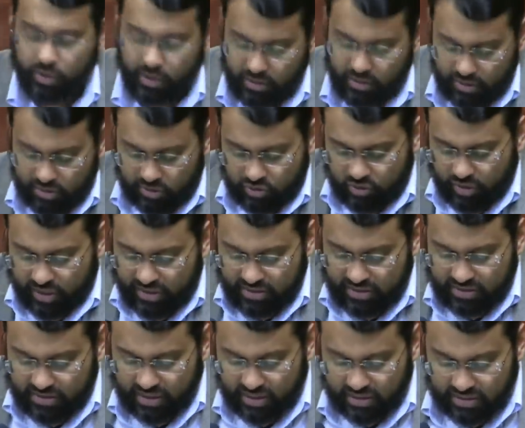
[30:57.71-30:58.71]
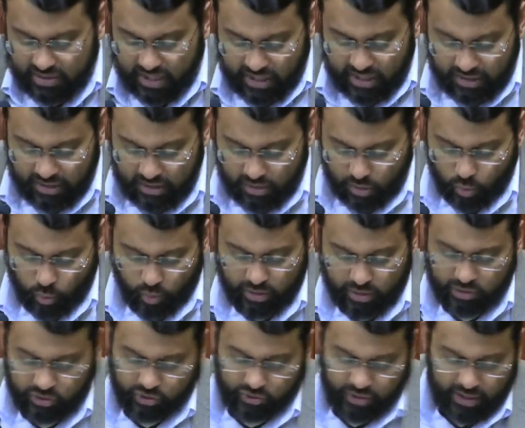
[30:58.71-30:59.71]
This transcends any one
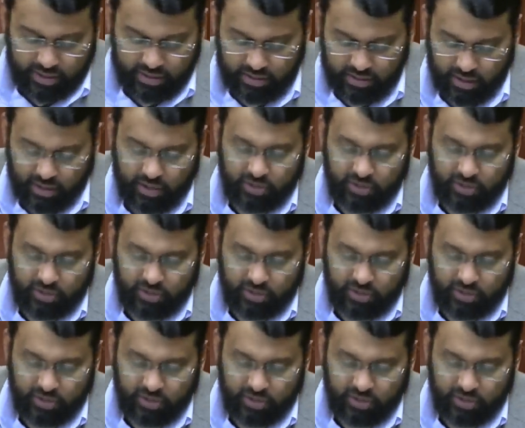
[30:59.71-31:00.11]
trend.